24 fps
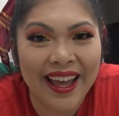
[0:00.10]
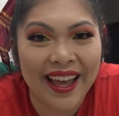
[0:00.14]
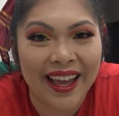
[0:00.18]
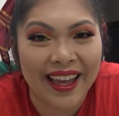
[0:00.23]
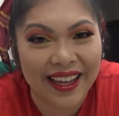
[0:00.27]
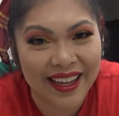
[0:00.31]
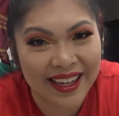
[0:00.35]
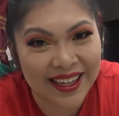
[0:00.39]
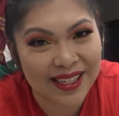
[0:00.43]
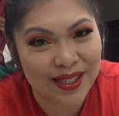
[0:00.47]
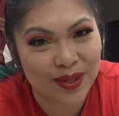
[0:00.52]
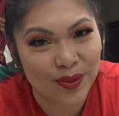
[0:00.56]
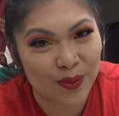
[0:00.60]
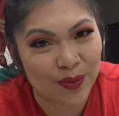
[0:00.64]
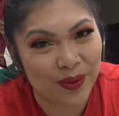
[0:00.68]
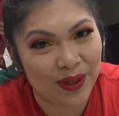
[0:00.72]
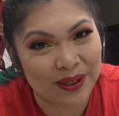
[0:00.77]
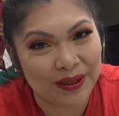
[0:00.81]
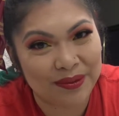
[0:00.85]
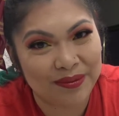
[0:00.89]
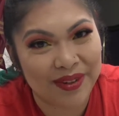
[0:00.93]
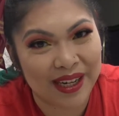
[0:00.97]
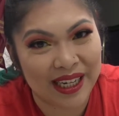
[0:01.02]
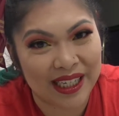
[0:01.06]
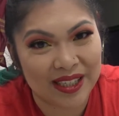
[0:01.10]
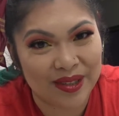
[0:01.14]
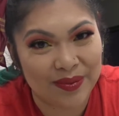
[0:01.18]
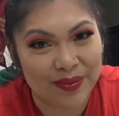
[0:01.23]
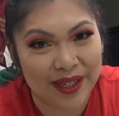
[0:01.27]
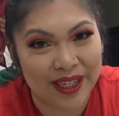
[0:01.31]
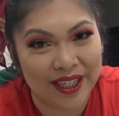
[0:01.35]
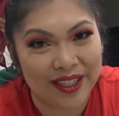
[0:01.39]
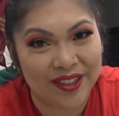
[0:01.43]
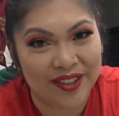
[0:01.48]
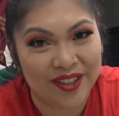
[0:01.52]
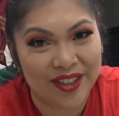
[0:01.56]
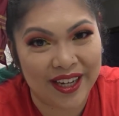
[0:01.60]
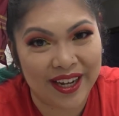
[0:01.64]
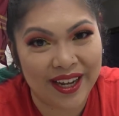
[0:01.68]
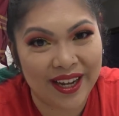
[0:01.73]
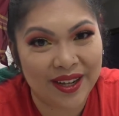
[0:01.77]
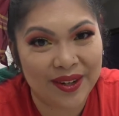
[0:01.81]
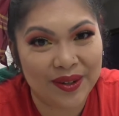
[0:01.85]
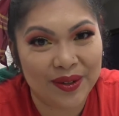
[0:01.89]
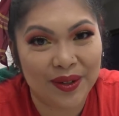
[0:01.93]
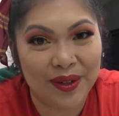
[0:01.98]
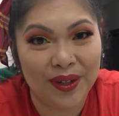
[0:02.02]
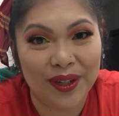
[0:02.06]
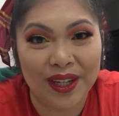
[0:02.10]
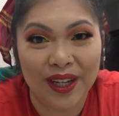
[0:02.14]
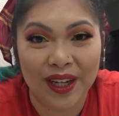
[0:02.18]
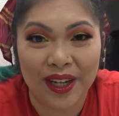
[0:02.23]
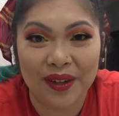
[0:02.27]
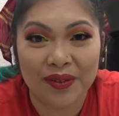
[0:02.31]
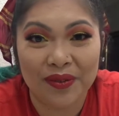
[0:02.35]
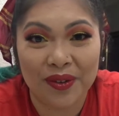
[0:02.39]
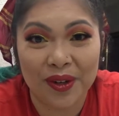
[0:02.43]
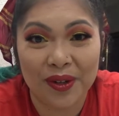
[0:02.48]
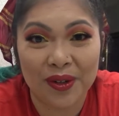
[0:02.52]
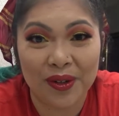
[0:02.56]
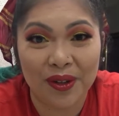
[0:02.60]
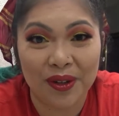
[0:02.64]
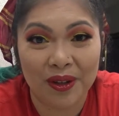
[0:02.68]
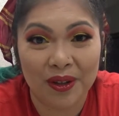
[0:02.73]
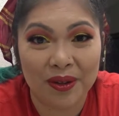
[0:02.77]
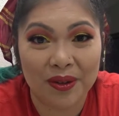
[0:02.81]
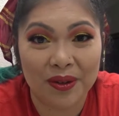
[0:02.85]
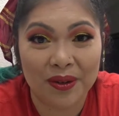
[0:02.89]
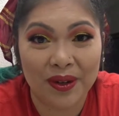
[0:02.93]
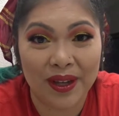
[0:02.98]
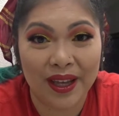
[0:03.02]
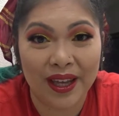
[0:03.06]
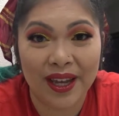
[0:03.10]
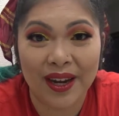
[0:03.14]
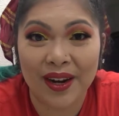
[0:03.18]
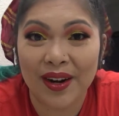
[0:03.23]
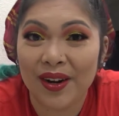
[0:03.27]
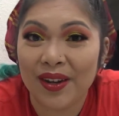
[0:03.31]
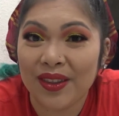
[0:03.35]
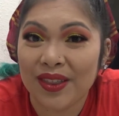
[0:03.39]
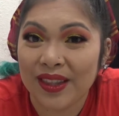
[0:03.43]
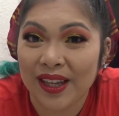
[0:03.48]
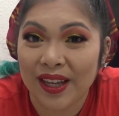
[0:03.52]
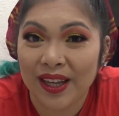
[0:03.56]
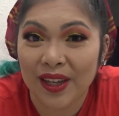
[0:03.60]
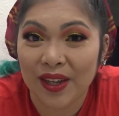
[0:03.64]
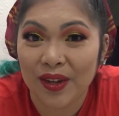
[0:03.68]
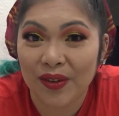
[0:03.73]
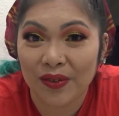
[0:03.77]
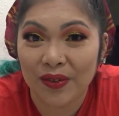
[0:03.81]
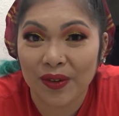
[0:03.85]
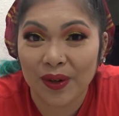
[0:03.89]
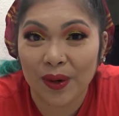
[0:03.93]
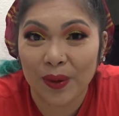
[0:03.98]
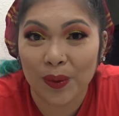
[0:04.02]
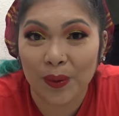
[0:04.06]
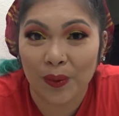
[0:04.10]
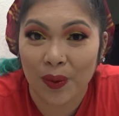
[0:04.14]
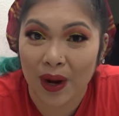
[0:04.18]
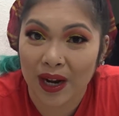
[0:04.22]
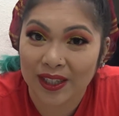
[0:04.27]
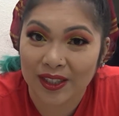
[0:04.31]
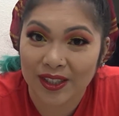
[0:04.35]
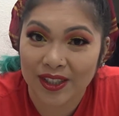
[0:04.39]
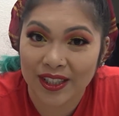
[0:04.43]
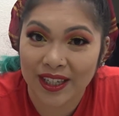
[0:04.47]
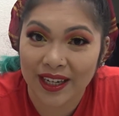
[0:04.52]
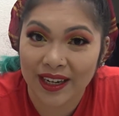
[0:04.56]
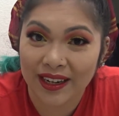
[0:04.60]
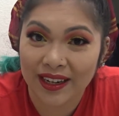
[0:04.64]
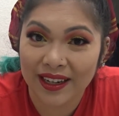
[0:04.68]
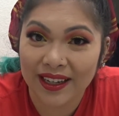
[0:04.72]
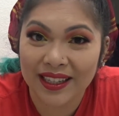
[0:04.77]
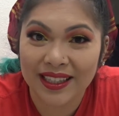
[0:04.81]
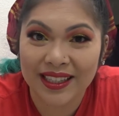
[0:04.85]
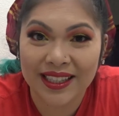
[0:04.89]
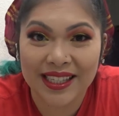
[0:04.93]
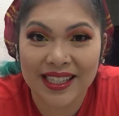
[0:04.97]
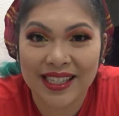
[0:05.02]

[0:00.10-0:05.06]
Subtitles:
Hey guys, welcome back to my channel. If you're new here, thank you for watching.